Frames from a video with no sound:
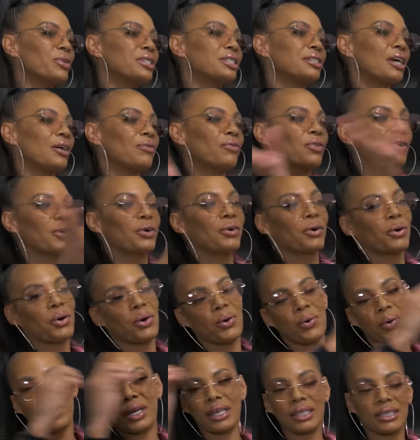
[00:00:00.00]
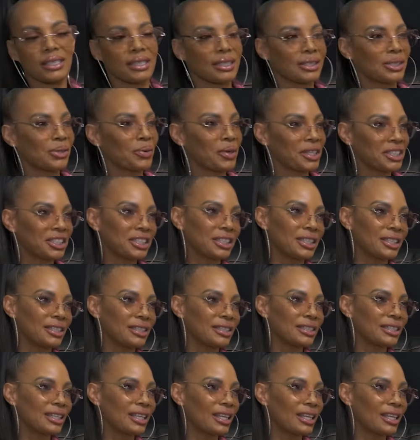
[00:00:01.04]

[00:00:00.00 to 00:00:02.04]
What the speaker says: It was a real quick situation.